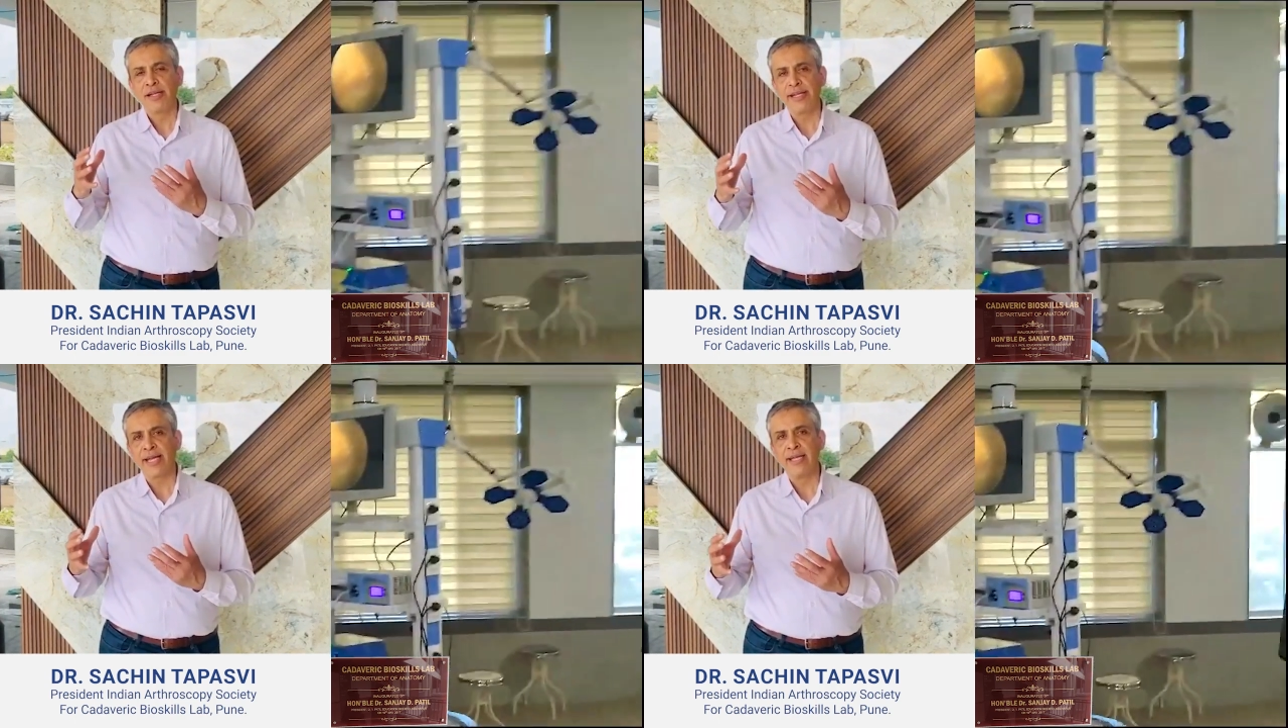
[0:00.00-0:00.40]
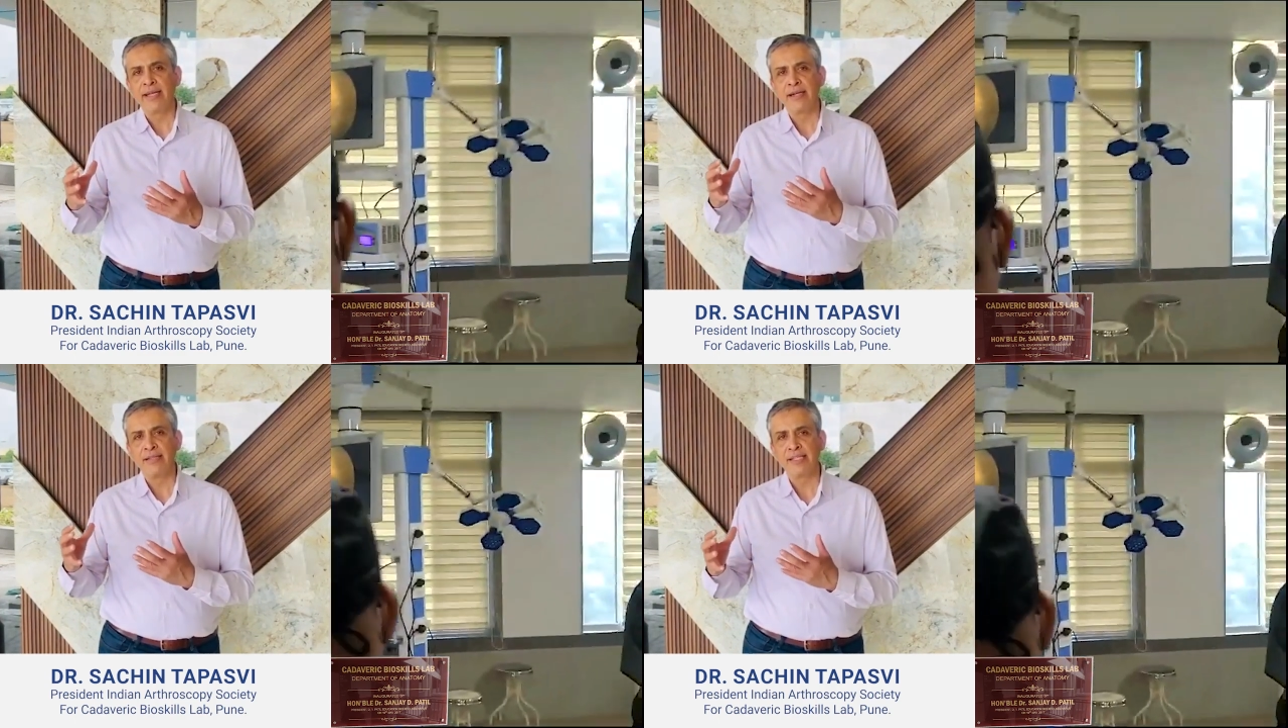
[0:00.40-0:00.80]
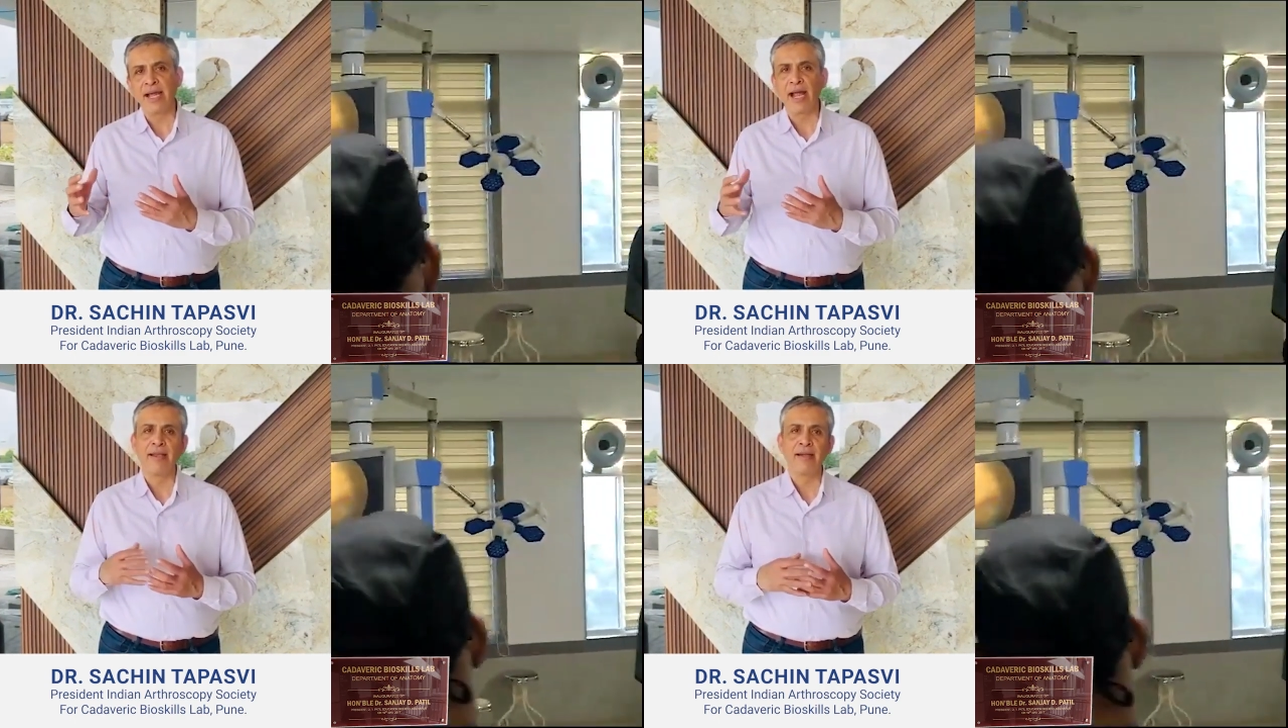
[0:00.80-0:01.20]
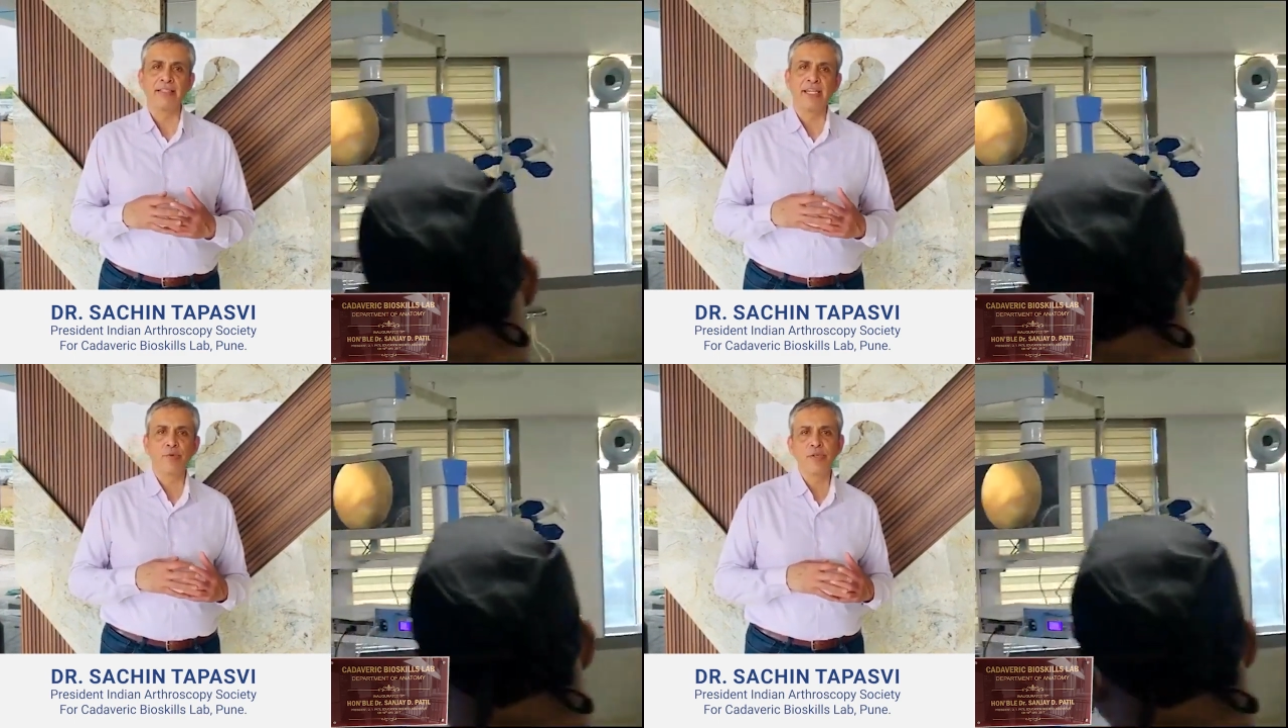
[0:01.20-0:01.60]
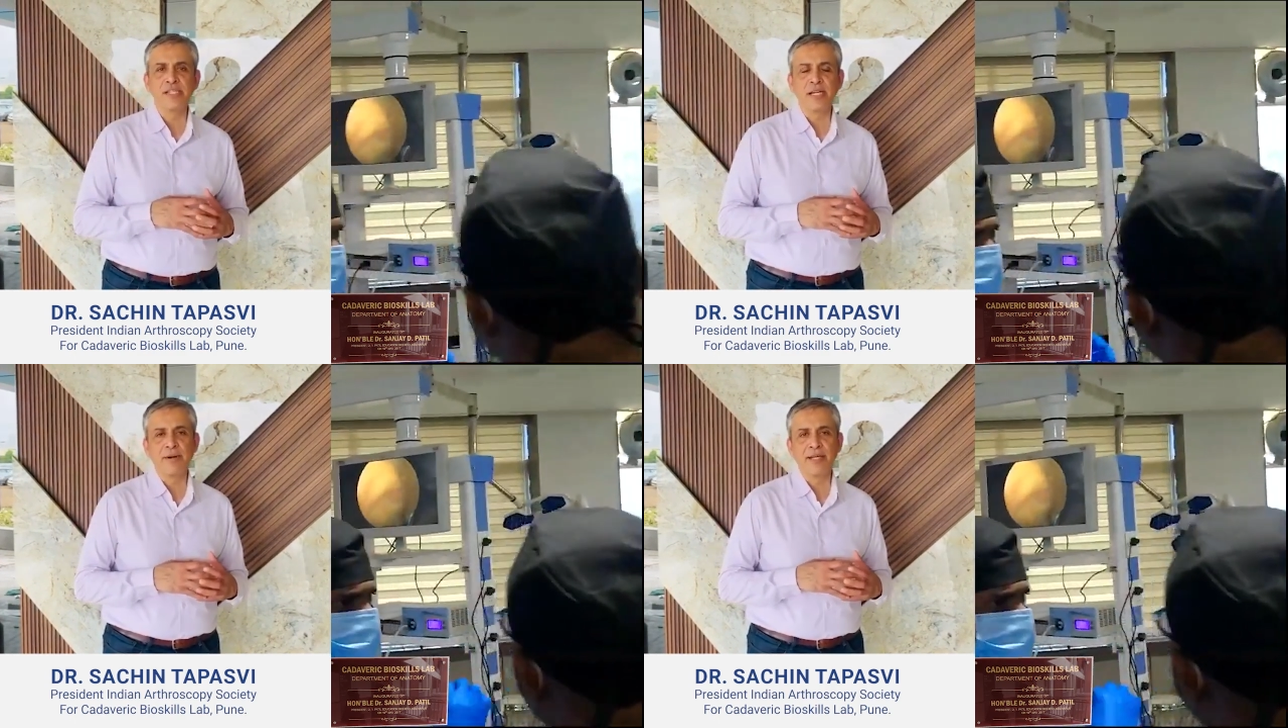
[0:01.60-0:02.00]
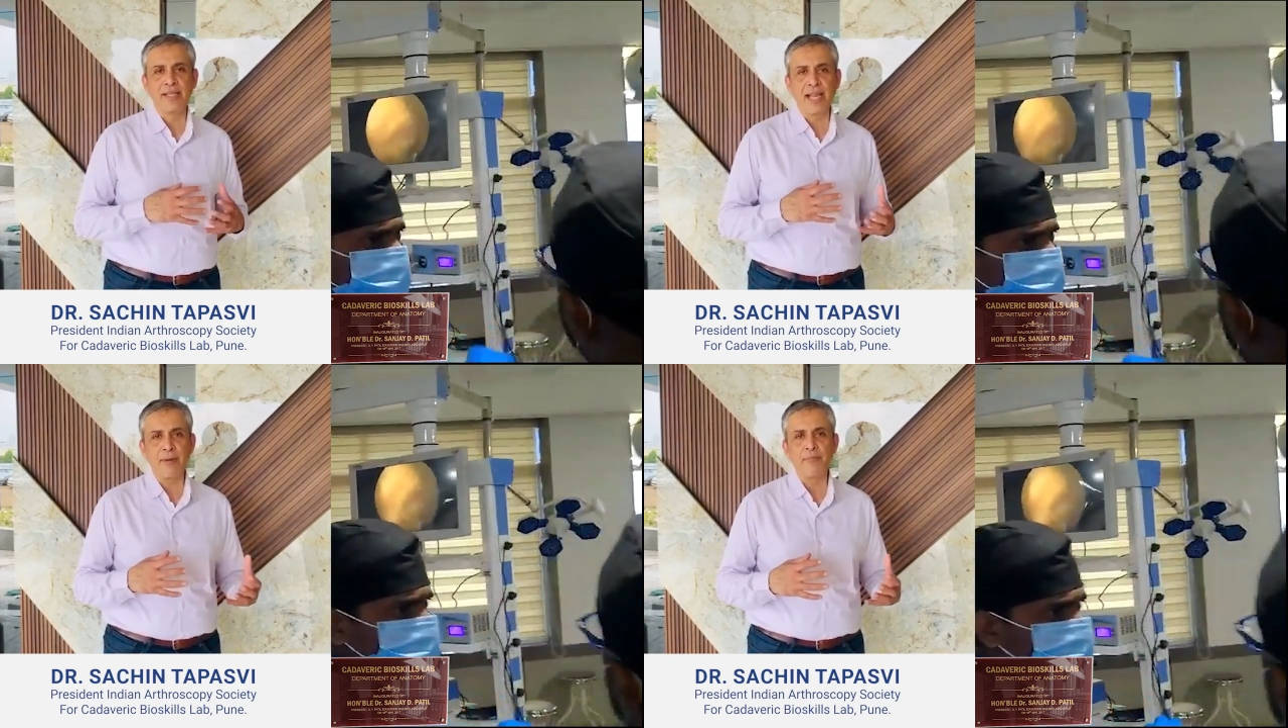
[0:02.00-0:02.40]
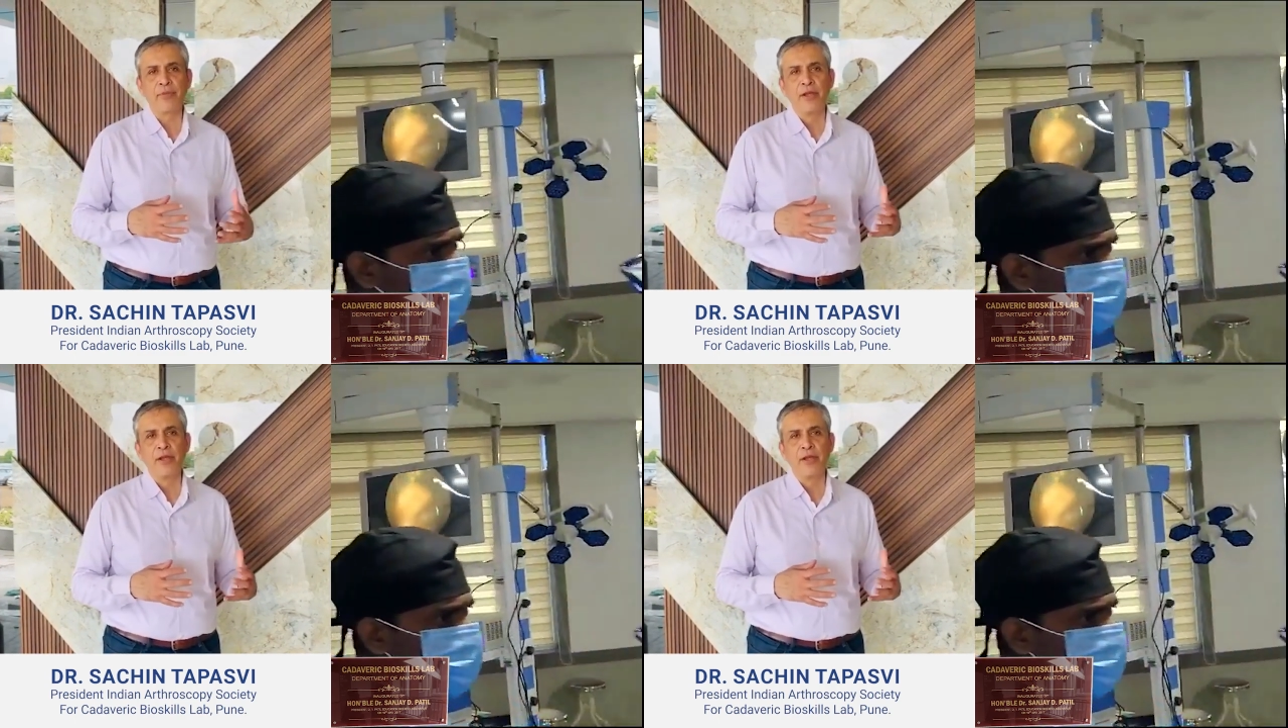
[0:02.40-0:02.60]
technical standards that was set by the lab,